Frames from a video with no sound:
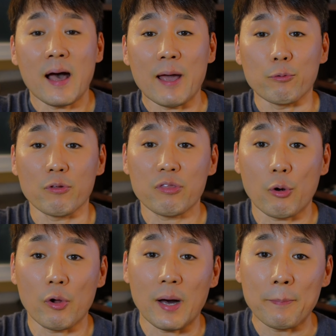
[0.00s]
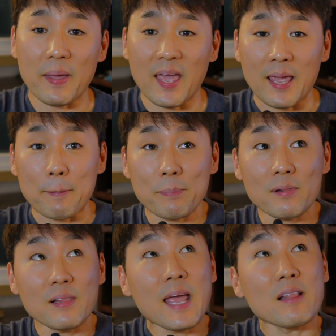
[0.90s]
I will throw up a
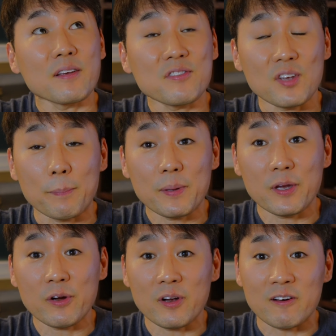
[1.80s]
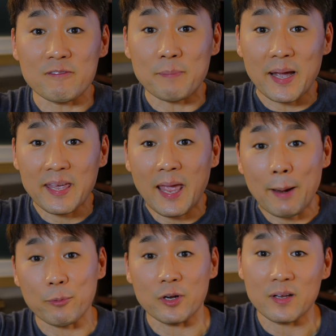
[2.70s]
playlist up here of my
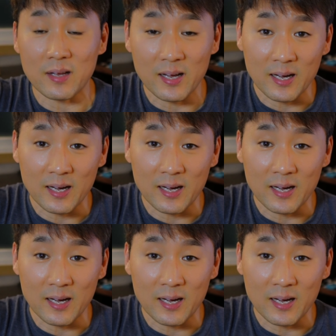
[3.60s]
camera